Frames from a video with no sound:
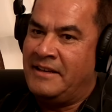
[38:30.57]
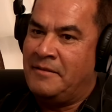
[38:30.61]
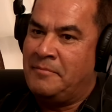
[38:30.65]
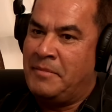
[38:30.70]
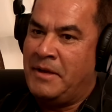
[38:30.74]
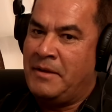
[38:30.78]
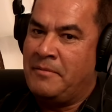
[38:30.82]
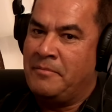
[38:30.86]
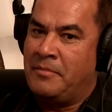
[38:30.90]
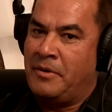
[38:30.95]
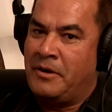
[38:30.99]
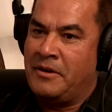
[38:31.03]

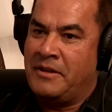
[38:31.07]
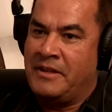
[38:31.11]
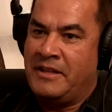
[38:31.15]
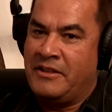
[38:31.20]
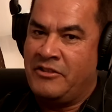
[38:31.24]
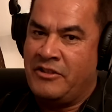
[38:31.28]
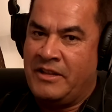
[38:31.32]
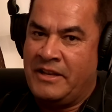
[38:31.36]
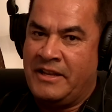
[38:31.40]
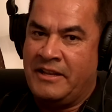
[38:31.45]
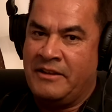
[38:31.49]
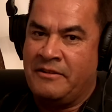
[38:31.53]
being part of the
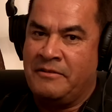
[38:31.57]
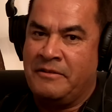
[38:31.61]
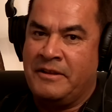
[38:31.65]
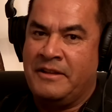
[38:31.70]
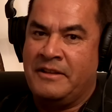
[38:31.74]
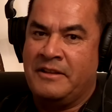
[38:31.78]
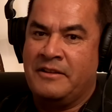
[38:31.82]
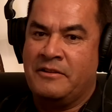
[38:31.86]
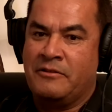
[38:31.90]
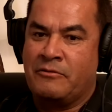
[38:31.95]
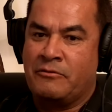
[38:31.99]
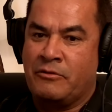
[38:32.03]

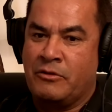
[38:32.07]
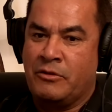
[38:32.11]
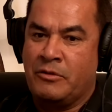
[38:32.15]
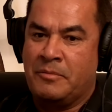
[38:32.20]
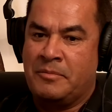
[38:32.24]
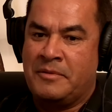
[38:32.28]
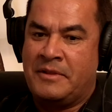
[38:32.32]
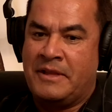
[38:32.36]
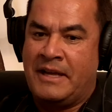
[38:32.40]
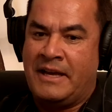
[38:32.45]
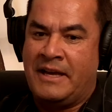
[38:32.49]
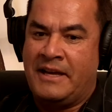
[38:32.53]
engineering group
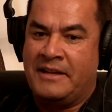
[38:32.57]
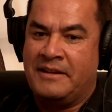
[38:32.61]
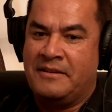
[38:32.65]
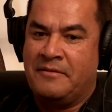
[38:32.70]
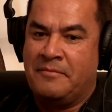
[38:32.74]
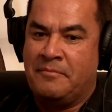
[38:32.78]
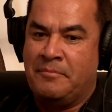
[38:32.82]
that